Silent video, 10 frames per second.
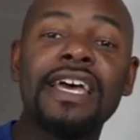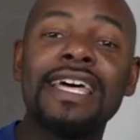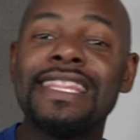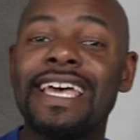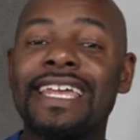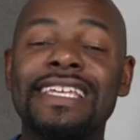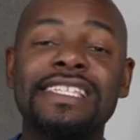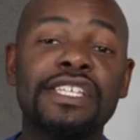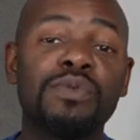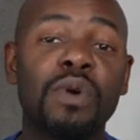That is
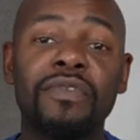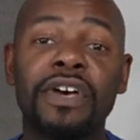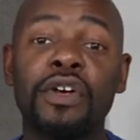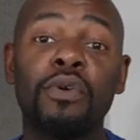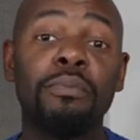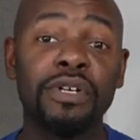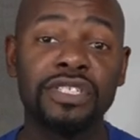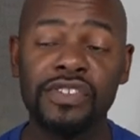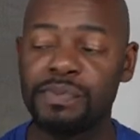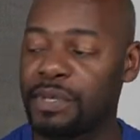the 12.0
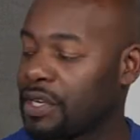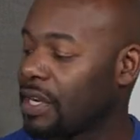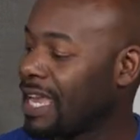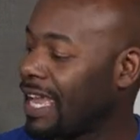bookshelf speaker,